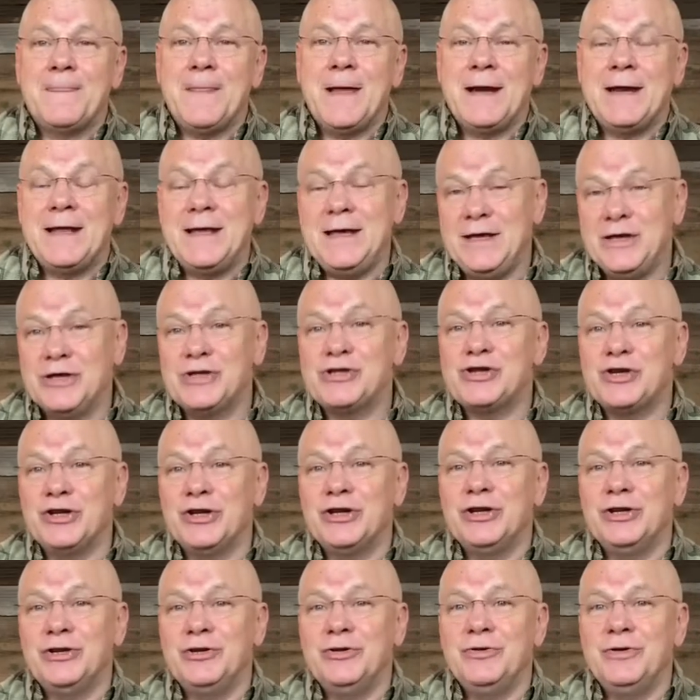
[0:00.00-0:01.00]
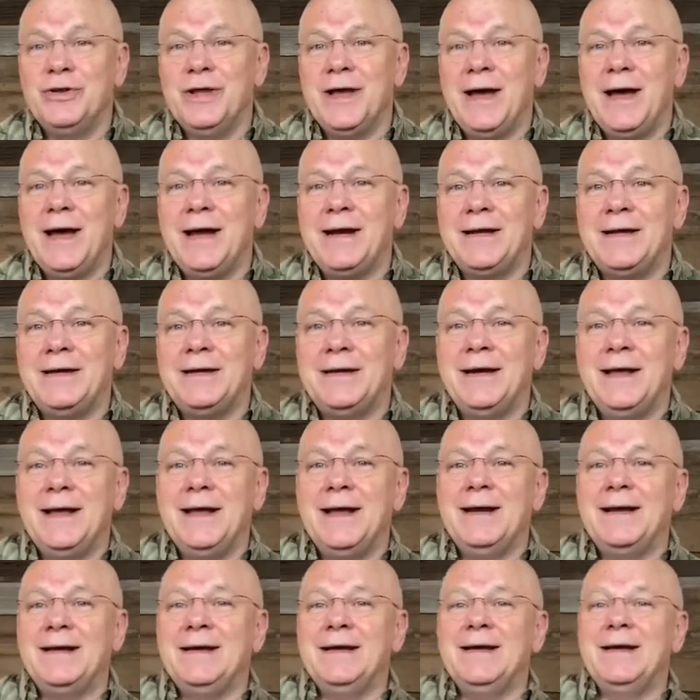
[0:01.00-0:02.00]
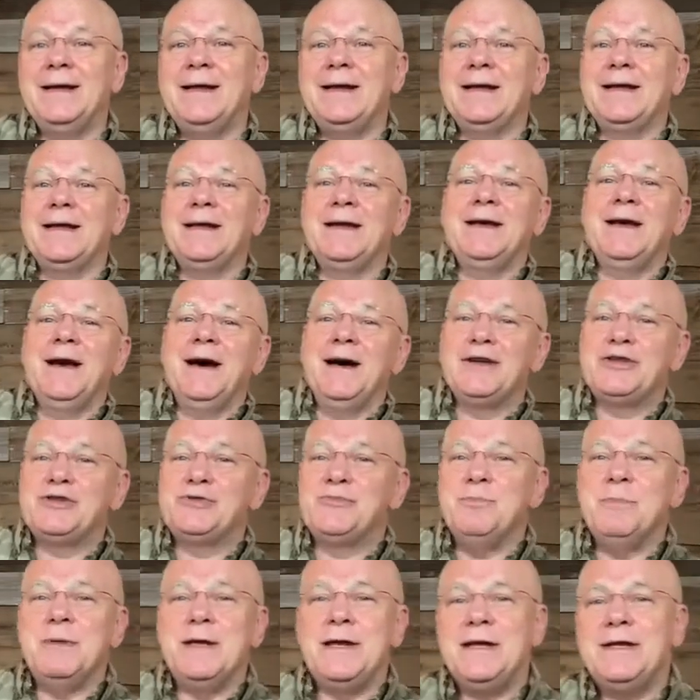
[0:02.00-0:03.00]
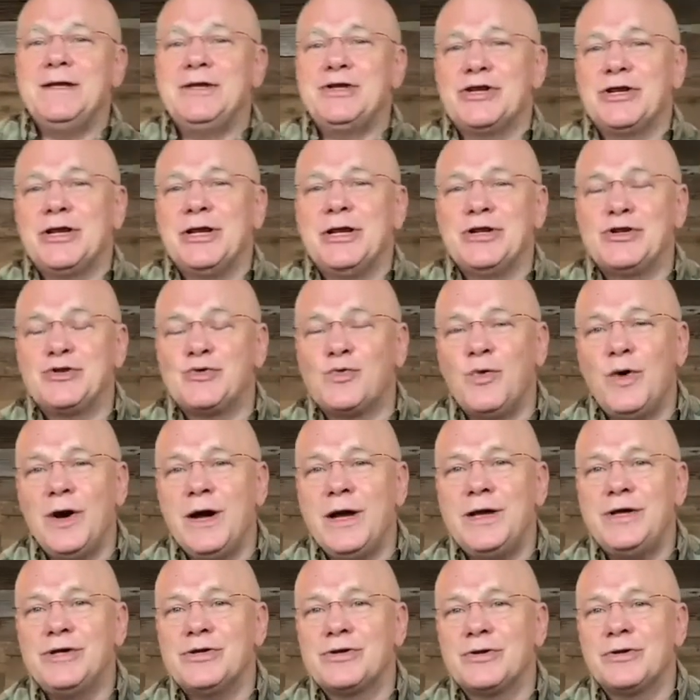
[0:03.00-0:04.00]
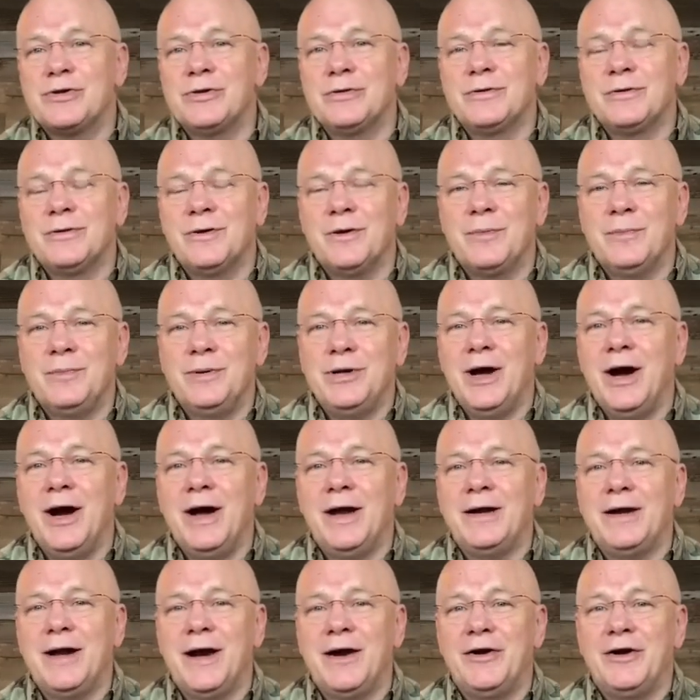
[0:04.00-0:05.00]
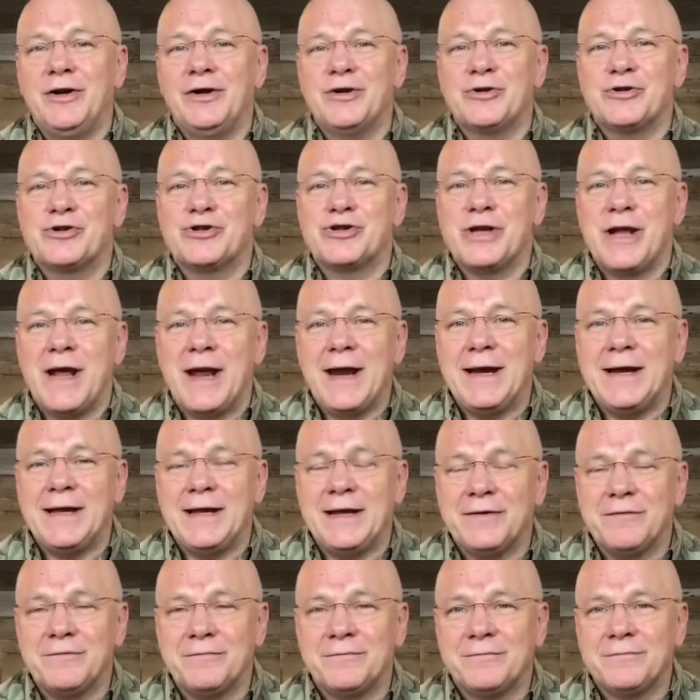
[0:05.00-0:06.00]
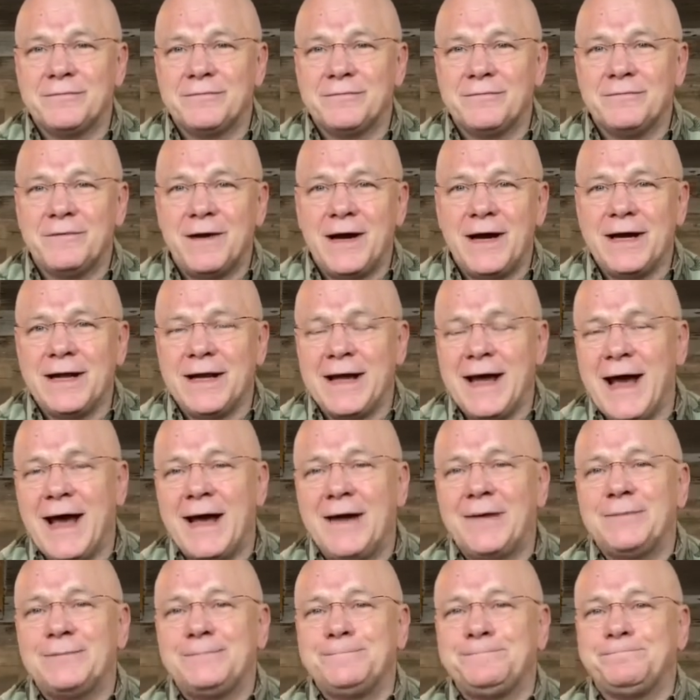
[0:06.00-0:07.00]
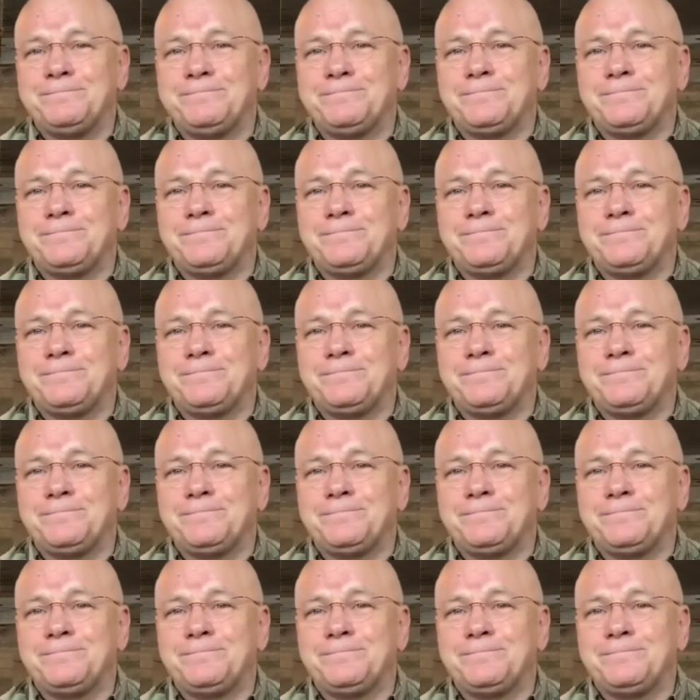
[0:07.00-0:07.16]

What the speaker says: that he is going to do that, and God's means and his ways are beyond our understanding and finding out.